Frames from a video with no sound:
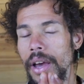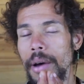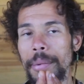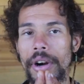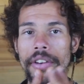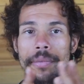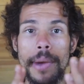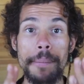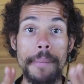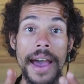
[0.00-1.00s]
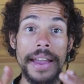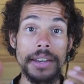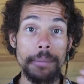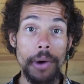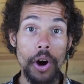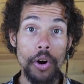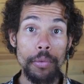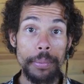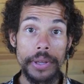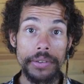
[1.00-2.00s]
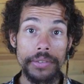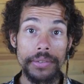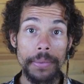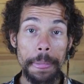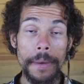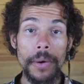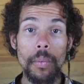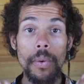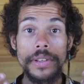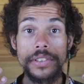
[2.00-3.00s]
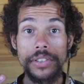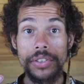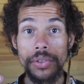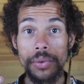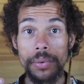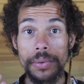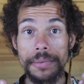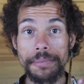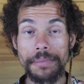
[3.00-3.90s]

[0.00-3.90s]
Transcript: a part of my magnum opus was to